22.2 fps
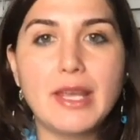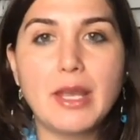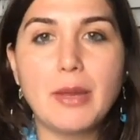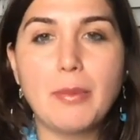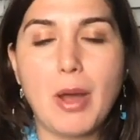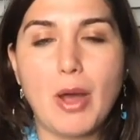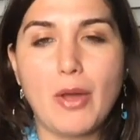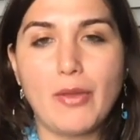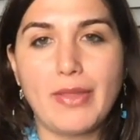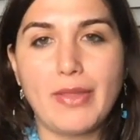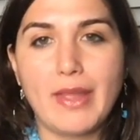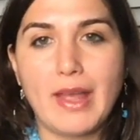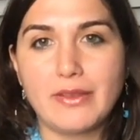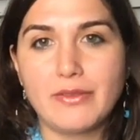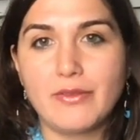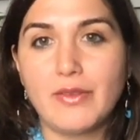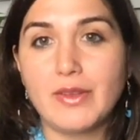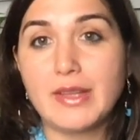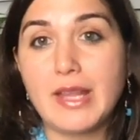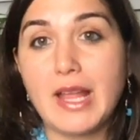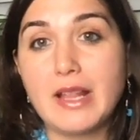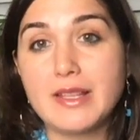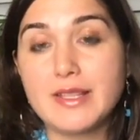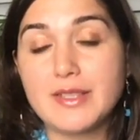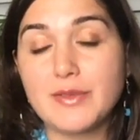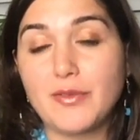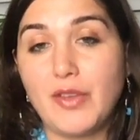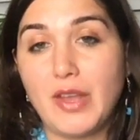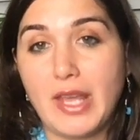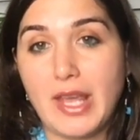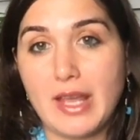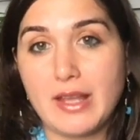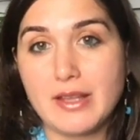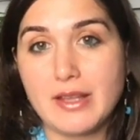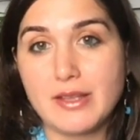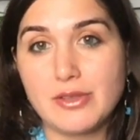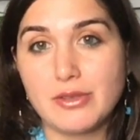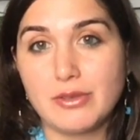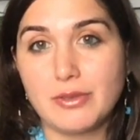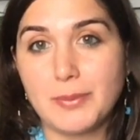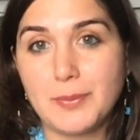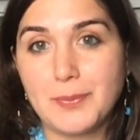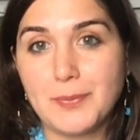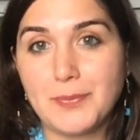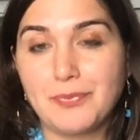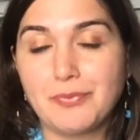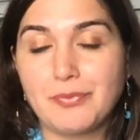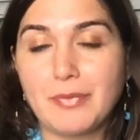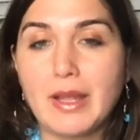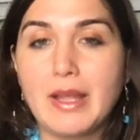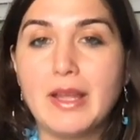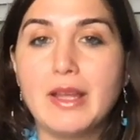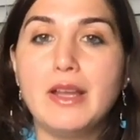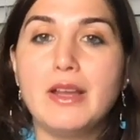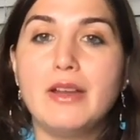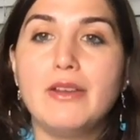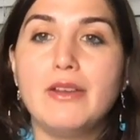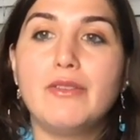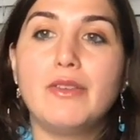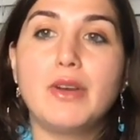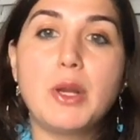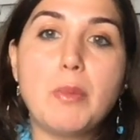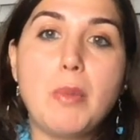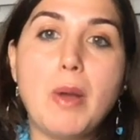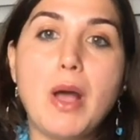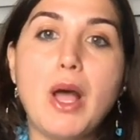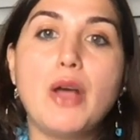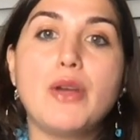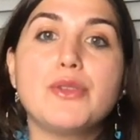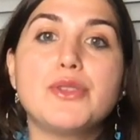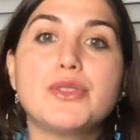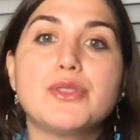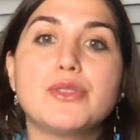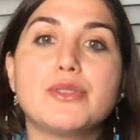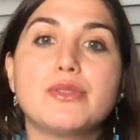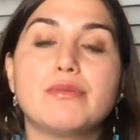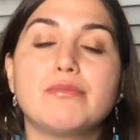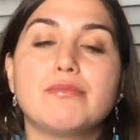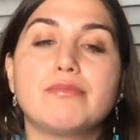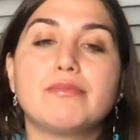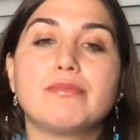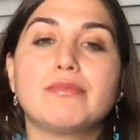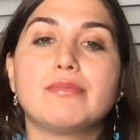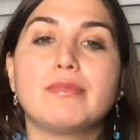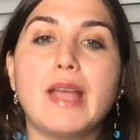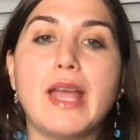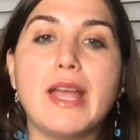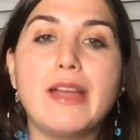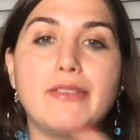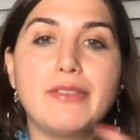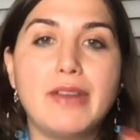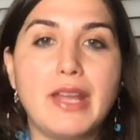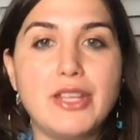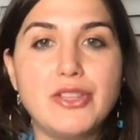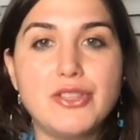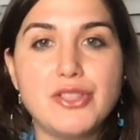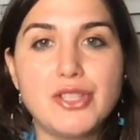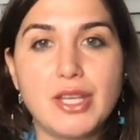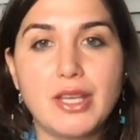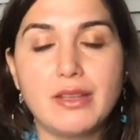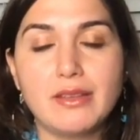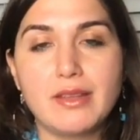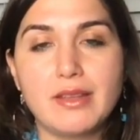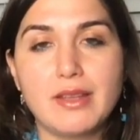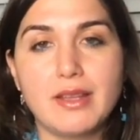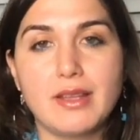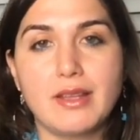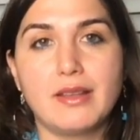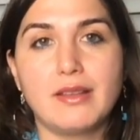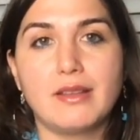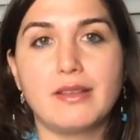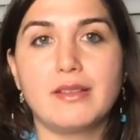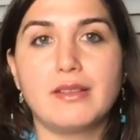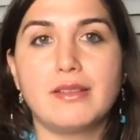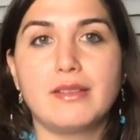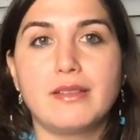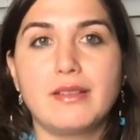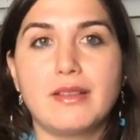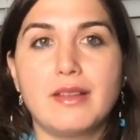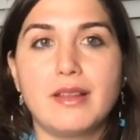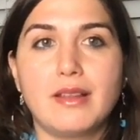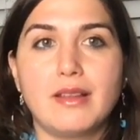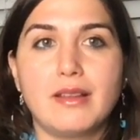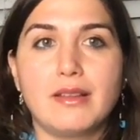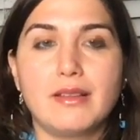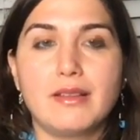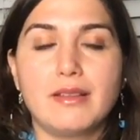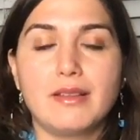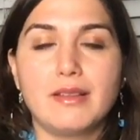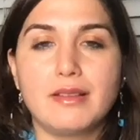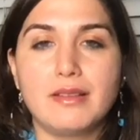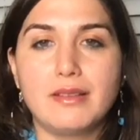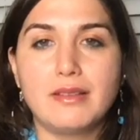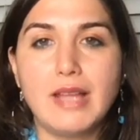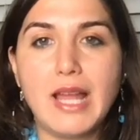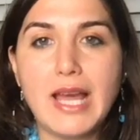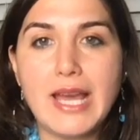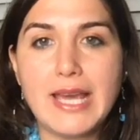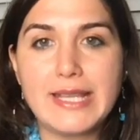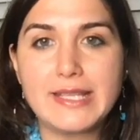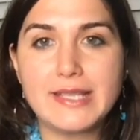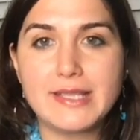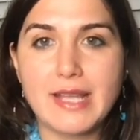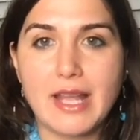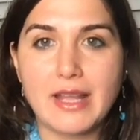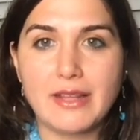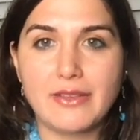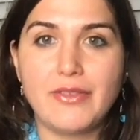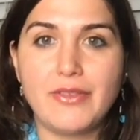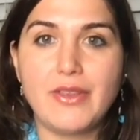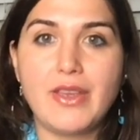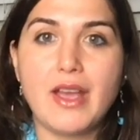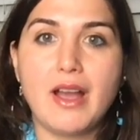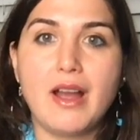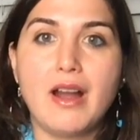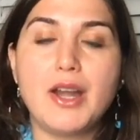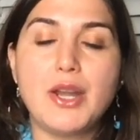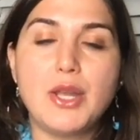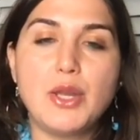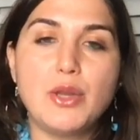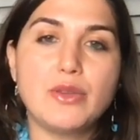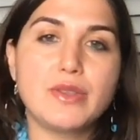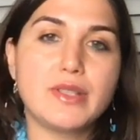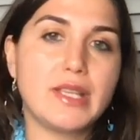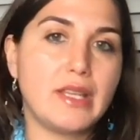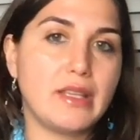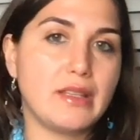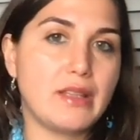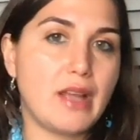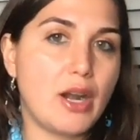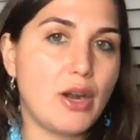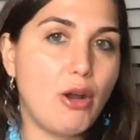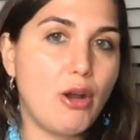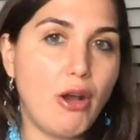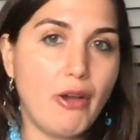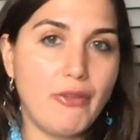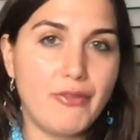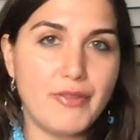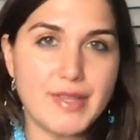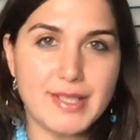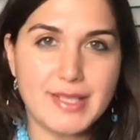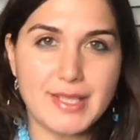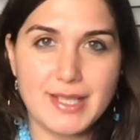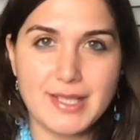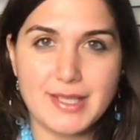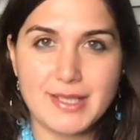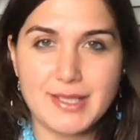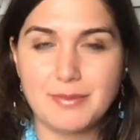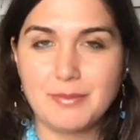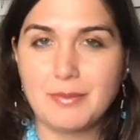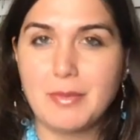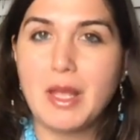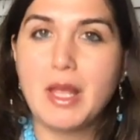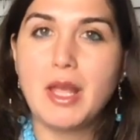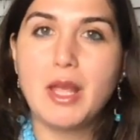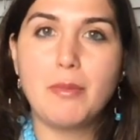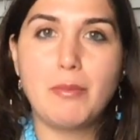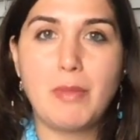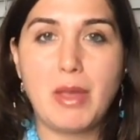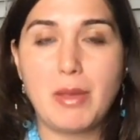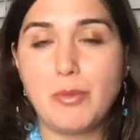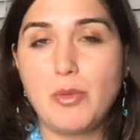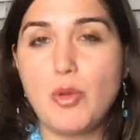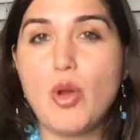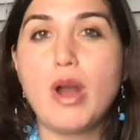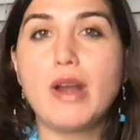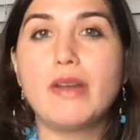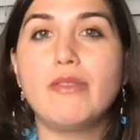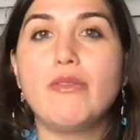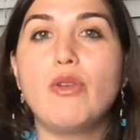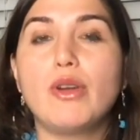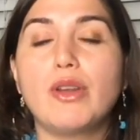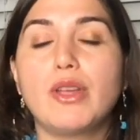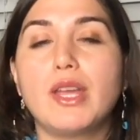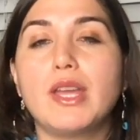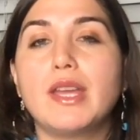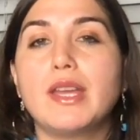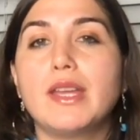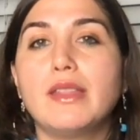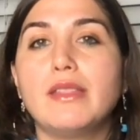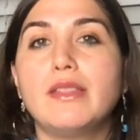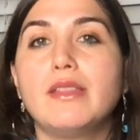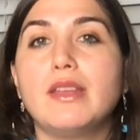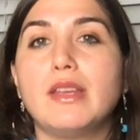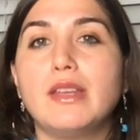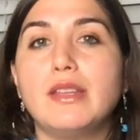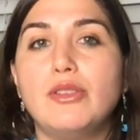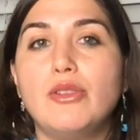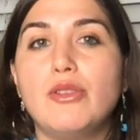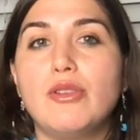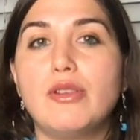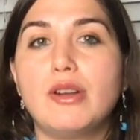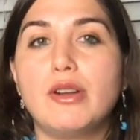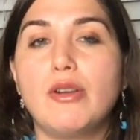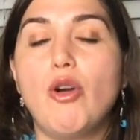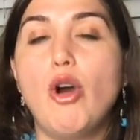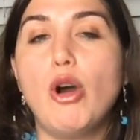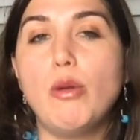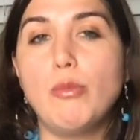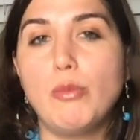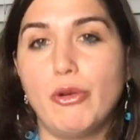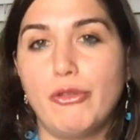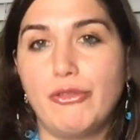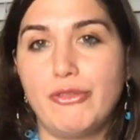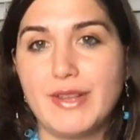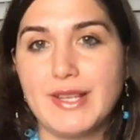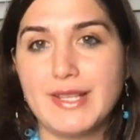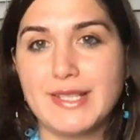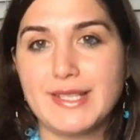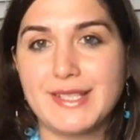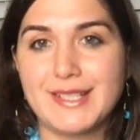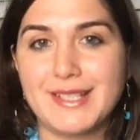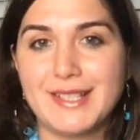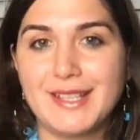about that. What else we can do? What about arranging the light that we are using in our offices? Maybe you are working in your home office.